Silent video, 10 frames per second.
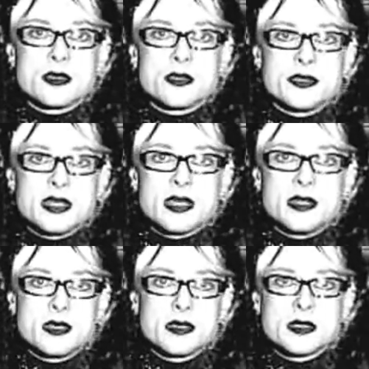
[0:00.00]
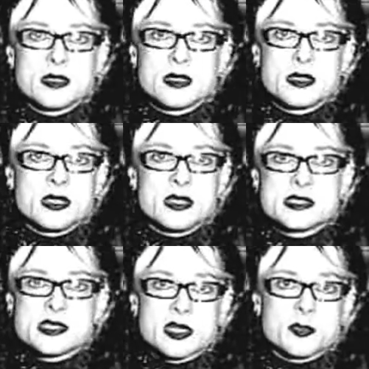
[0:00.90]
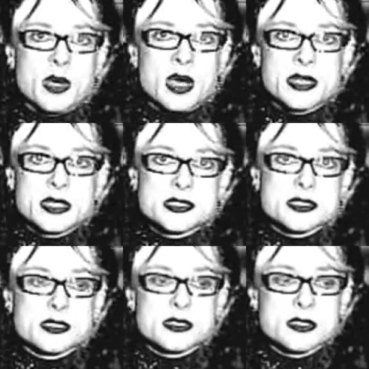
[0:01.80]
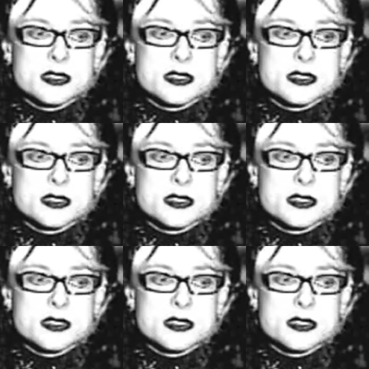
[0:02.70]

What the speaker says: Little dead insect bodies.